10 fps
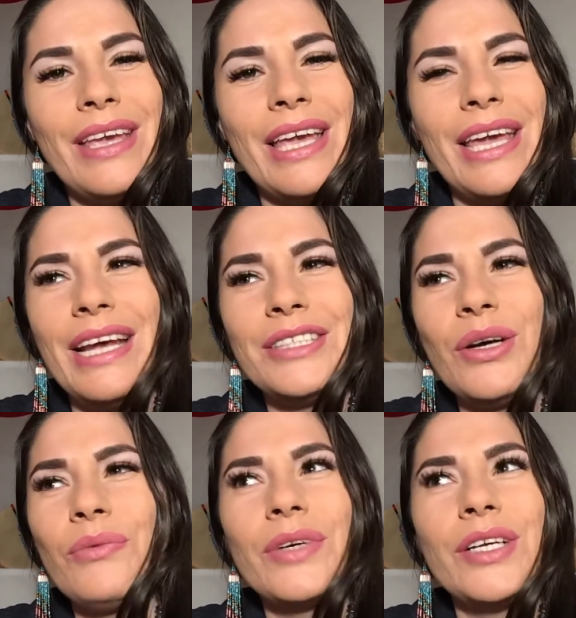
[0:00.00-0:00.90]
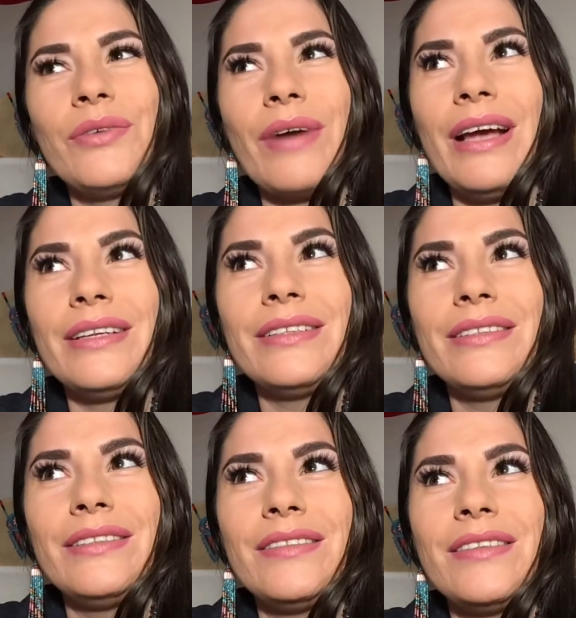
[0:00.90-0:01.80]
And I don't regret
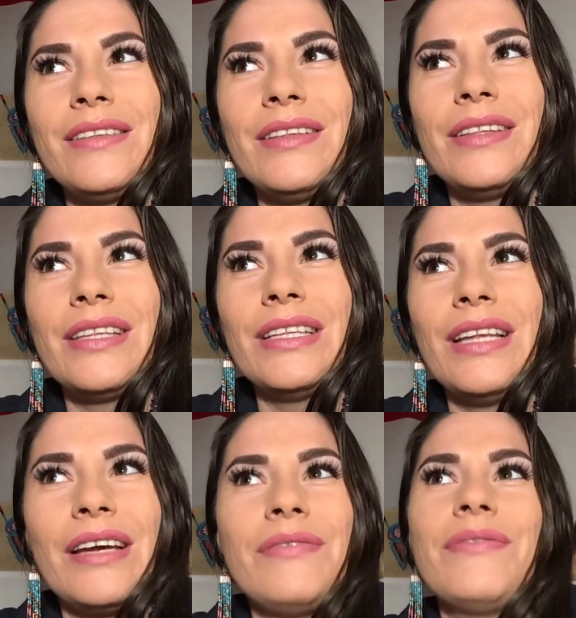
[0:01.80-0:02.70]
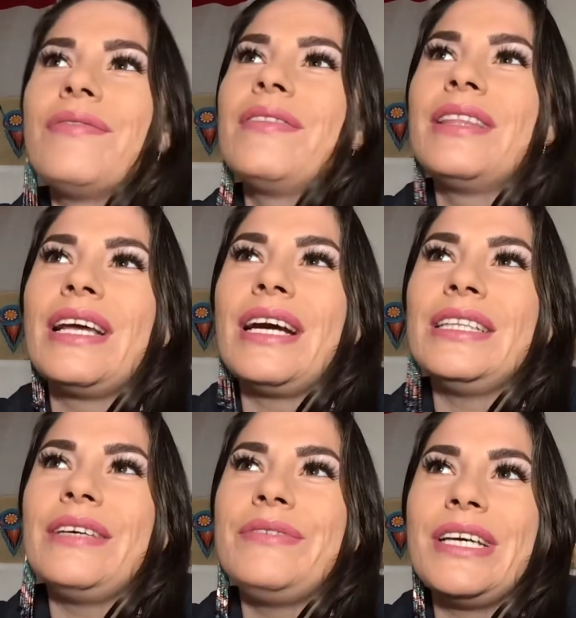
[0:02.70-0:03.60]
the life that I
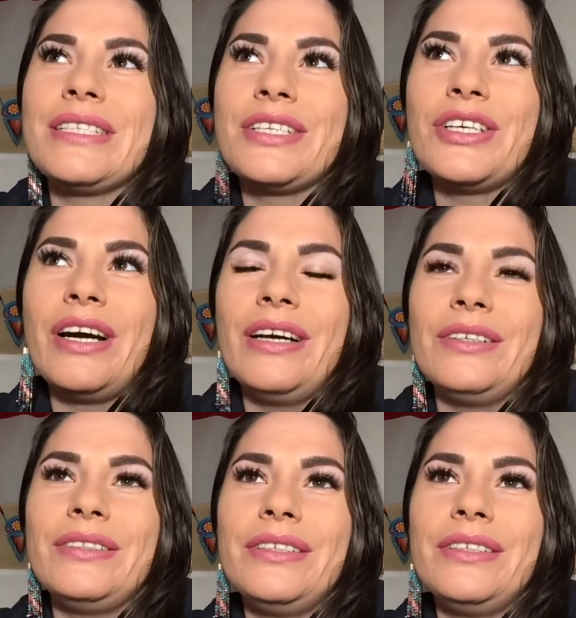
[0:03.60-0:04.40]
lived as a child.